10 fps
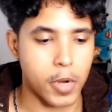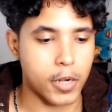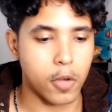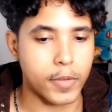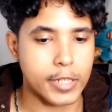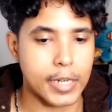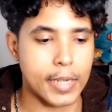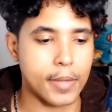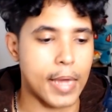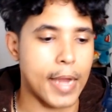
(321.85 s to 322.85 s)
But
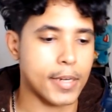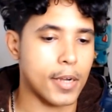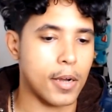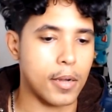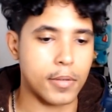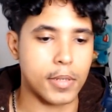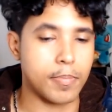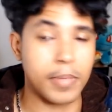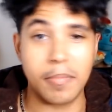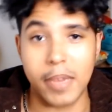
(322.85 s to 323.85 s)
obviously that
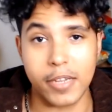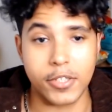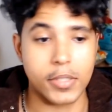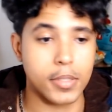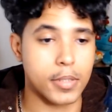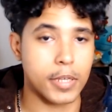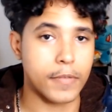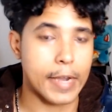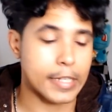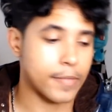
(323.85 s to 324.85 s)
can't be measured,
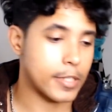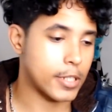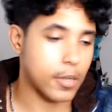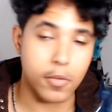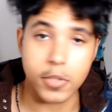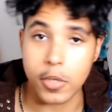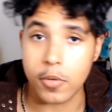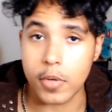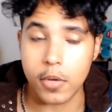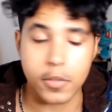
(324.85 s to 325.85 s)
the effect of it, so
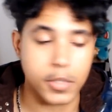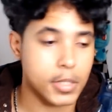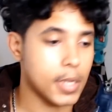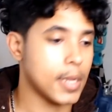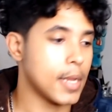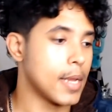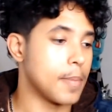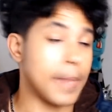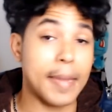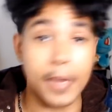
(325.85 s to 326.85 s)
who knows.
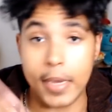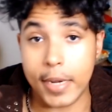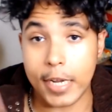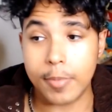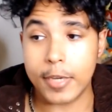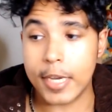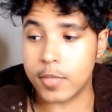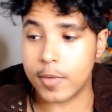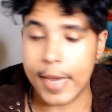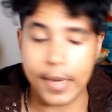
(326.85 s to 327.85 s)
Maybe in a couple of
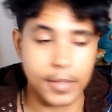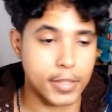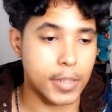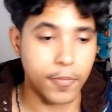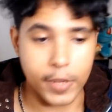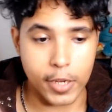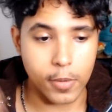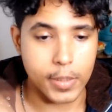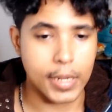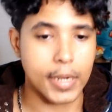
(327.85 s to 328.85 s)
years we'll get some
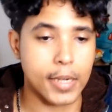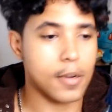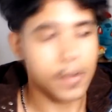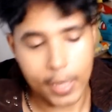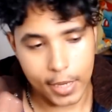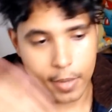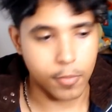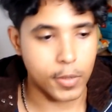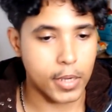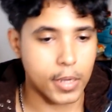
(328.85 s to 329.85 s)
video where they're like, oh
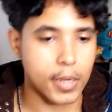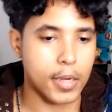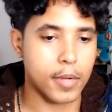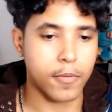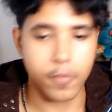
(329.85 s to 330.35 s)
yeah, we,